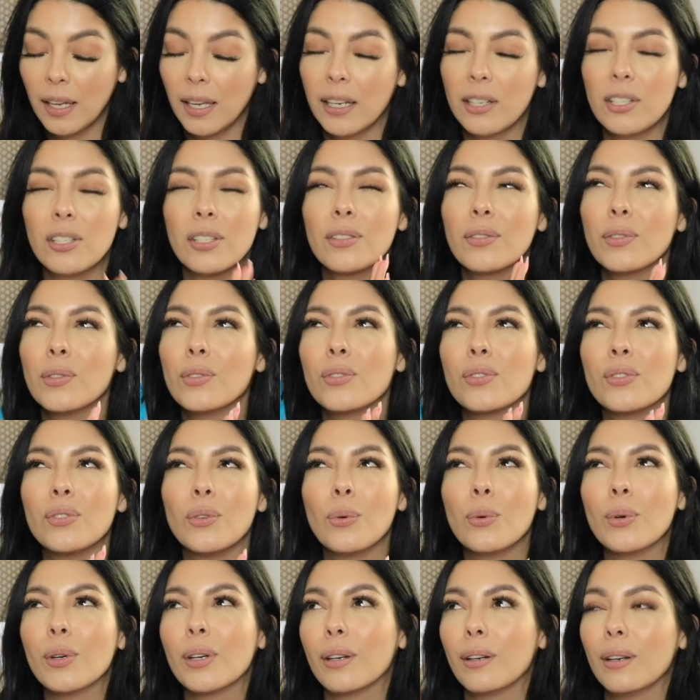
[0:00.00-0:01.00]
It just feels
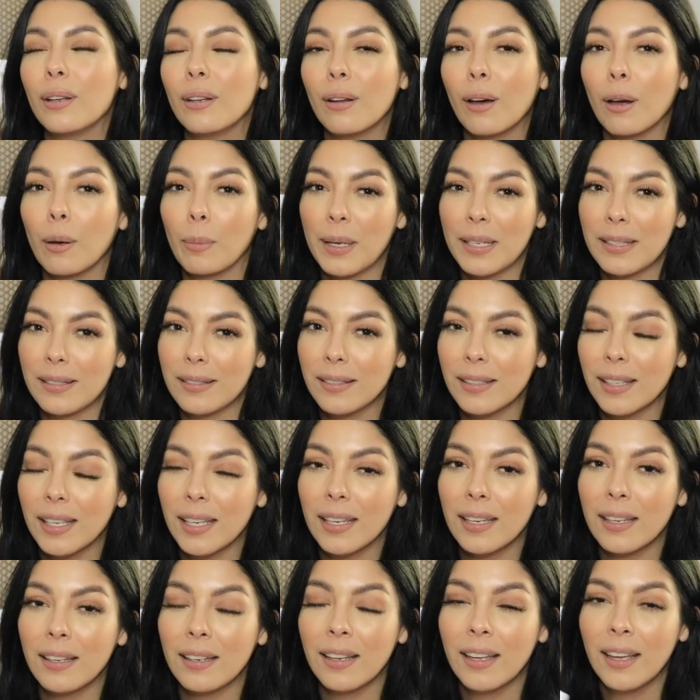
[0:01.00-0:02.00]
so good on my
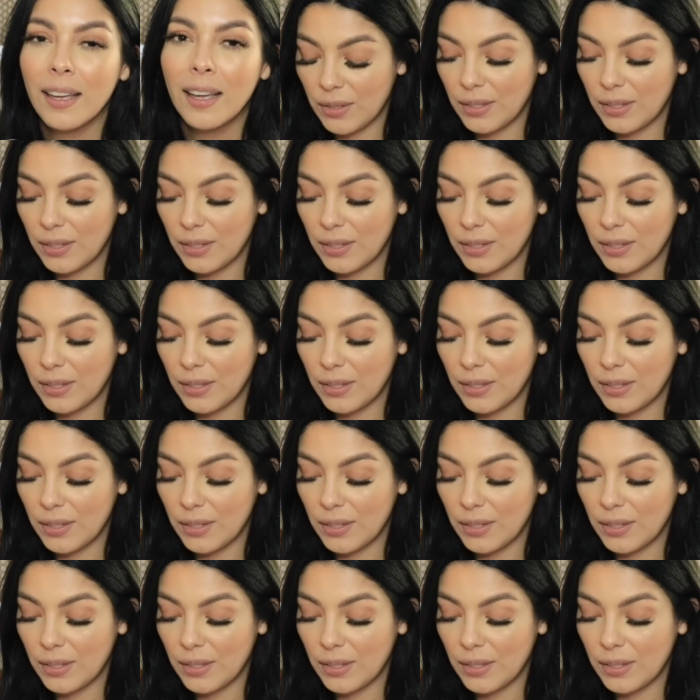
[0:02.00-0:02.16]
skin.